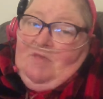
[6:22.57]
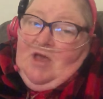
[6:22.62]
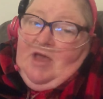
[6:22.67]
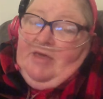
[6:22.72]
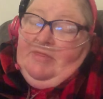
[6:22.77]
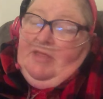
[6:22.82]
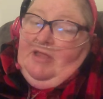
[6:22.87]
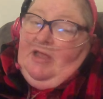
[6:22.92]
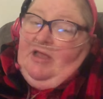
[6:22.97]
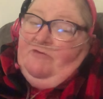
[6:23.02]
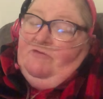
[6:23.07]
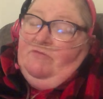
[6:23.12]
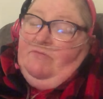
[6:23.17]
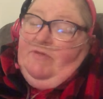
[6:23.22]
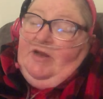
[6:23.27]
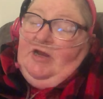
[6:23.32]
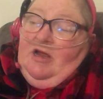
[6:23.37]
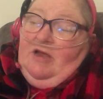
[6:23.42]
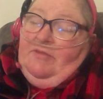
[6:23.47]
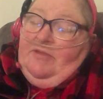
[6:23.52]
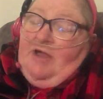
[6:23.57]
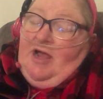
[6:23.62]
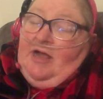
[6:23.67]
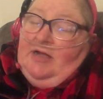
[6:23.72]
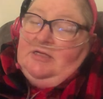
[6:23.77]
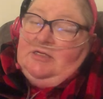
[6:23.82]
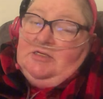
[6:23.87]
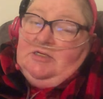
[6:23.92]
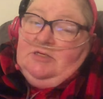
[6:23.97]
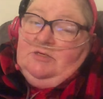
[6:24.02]
I think everybody on the
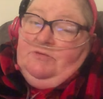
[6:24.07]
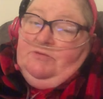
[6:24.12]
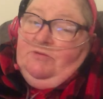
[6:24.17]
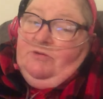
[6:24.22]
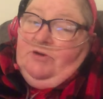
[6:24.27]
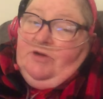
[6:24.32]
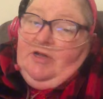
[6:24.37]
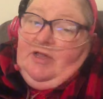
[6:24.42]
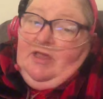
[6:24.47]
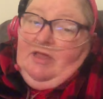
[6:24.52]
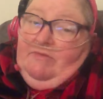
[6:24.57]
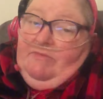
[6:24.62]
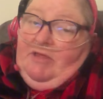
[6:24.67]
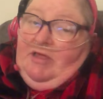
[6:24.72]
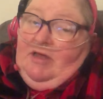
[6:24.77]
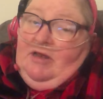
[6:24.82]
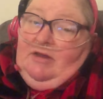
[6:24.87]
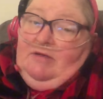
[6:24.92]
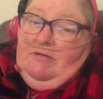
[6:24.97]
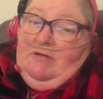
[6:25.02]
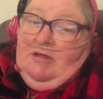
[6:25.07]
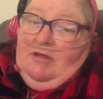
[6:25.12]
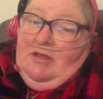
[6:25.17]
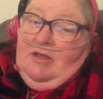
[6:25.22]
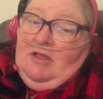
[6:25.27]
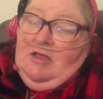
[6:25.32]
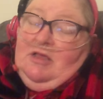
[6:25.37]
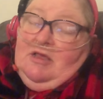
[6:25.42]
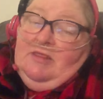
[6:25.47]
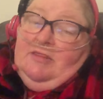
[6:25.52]
ICU floor came in.
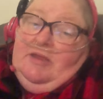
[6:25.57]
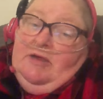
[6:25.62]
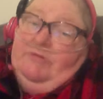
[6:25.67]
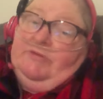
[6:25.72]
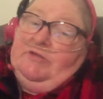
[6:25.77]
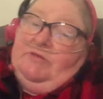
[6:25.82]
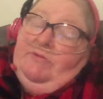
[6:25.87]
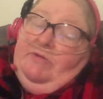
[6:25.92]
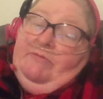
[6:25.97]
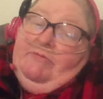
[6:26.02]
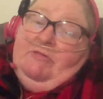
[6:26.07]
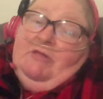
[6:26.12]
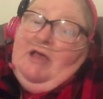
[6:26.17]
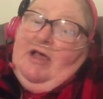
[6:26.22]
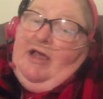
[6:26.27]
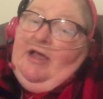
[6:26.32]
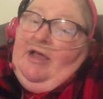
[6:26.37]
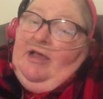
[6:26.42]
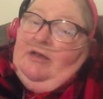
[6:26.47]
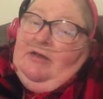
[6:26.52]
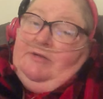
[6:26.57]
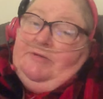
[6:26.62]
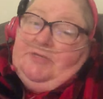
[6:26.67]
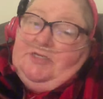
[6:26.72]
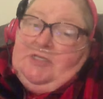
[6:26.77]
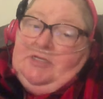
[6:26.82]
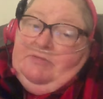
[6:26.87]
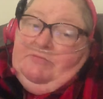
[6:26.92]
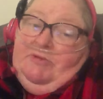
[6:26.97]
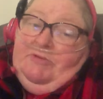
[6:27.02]
There was people I had never
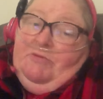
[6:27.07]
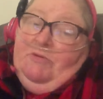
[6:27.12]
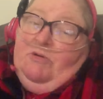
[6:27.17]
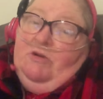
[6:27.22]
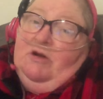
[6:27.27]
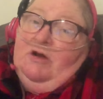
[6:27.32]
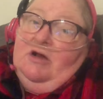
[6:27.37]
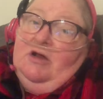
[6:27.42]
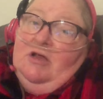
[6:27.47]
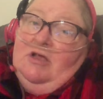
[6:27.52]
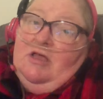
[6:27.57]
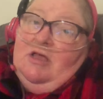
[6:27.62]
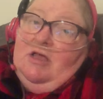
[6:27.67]
seen before.